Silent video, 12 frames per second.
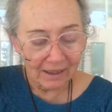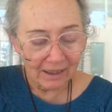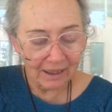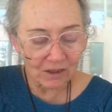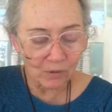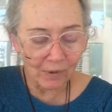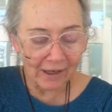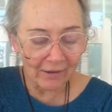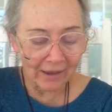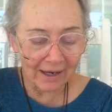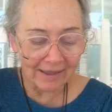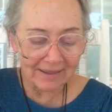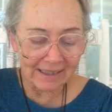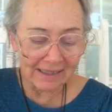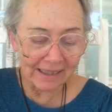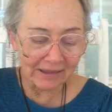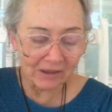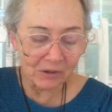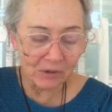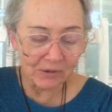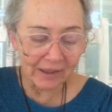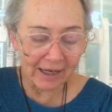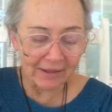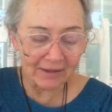As well, I see that the
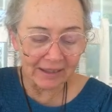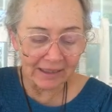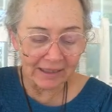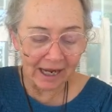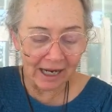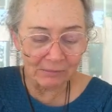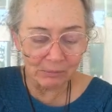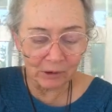2009